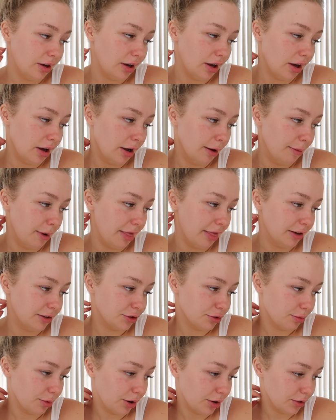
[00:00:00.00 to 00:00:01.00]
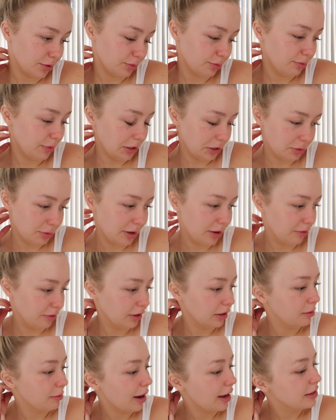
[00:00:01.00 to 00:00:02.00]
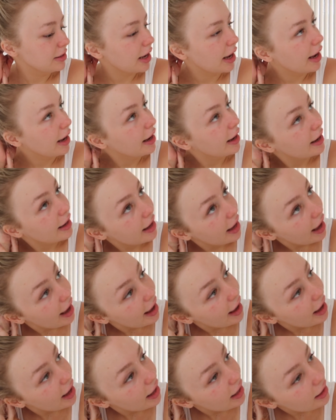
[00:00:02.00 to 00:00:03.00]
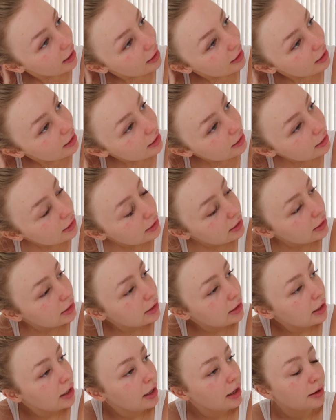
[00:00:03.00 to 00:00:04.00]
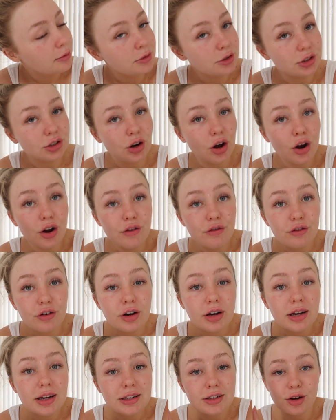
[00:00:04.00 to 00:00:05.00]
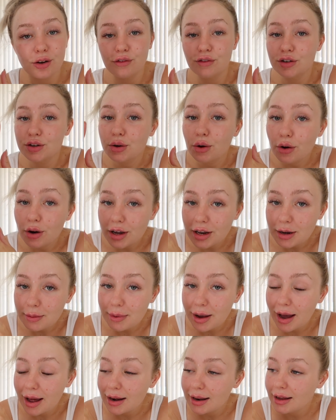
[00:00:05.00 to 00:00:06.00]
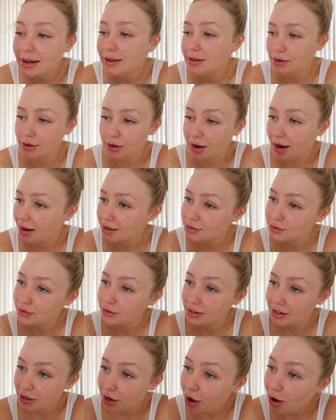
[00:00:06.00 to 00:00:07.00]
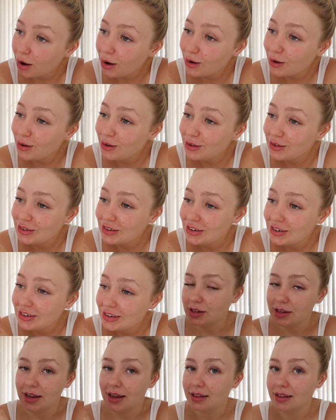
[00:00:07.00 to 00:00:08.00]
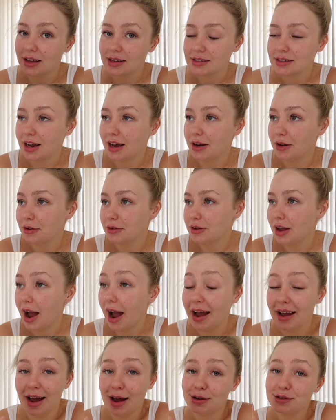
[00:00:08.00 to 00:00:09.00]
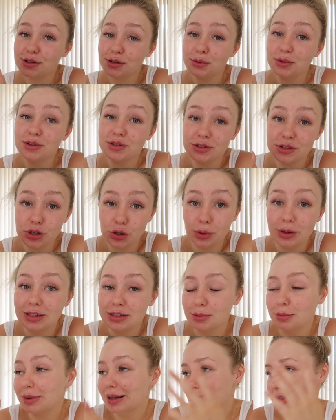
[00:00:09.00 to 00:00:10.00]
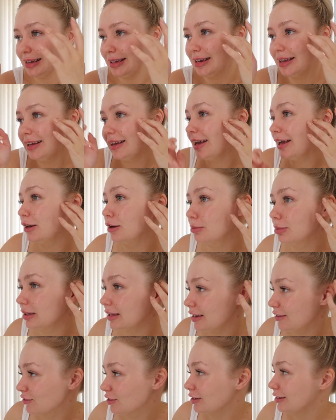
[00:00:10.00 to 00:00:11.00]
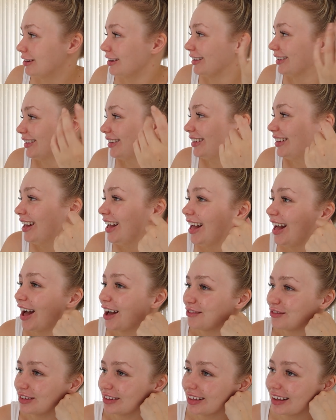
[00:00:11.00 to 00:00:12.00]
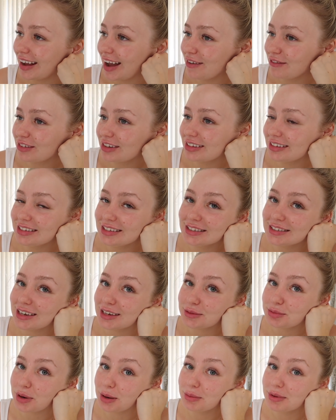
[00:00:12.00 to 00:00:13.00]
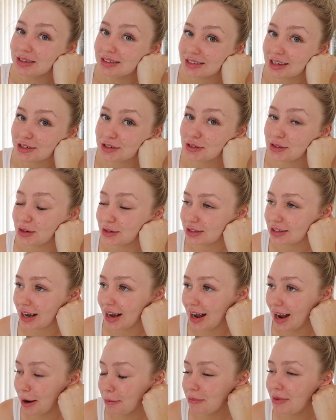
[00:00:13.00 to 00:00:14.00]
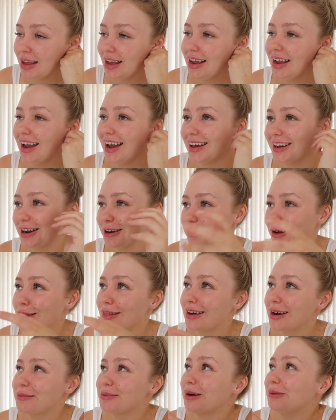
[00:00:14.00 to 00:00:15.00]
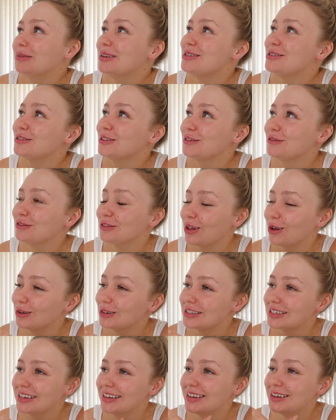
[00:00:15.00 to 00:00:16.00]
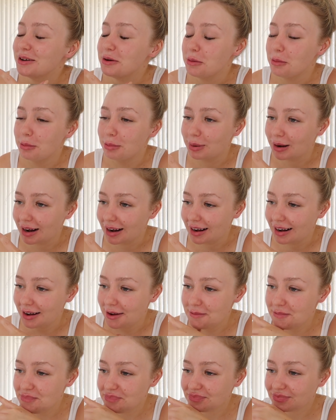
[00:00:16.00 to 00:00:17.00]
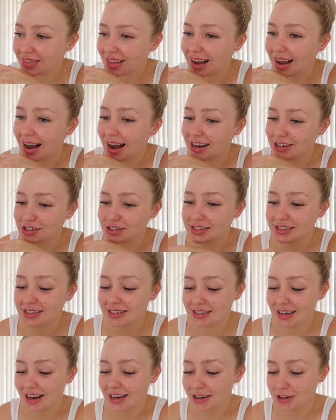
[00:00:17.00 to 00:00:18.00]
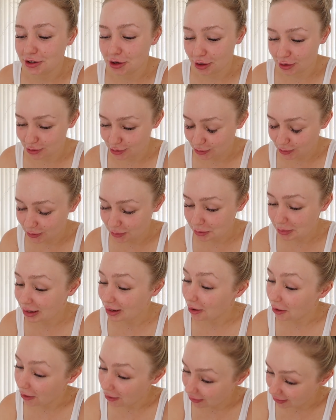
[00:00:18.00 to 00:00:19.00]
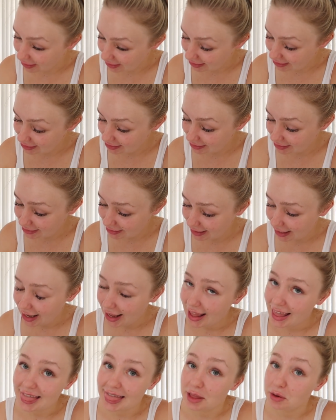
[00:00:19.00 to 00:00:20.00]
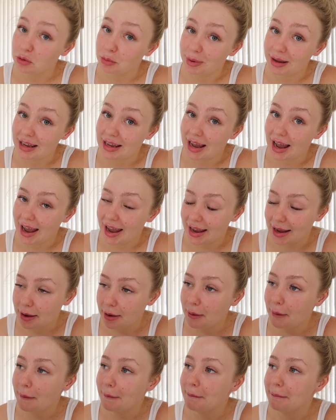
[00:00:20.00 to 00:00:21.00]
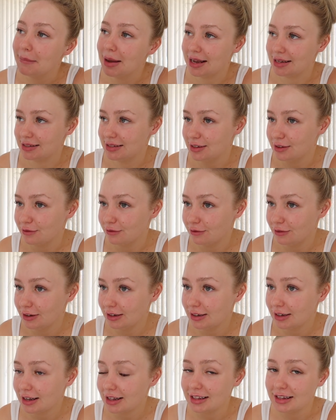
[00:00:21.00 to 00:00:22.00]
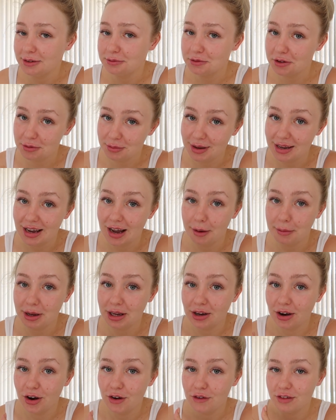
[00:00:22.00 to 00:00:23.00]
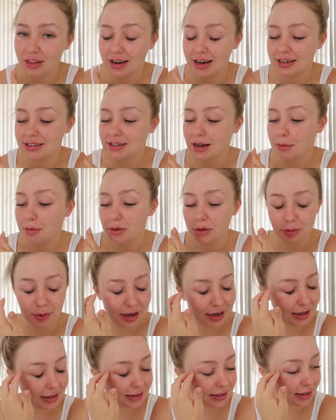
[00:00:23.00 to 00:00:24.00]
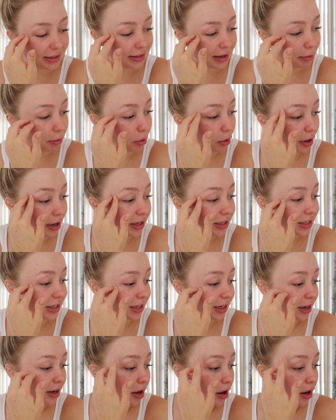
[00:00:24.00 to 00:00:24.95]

And then tomorrow's meant to be a really bad day again. Just over it, over talking about it. You guys already know. But yeah, last night I actually was doing some cleaning. Can you believe it? I feel like I haven't cleaned this house properly in such a long time. And I know that I probably should have vlogged it, but I just decided not to because there will be a massive clean with me coming over the next couple of weeks at some point.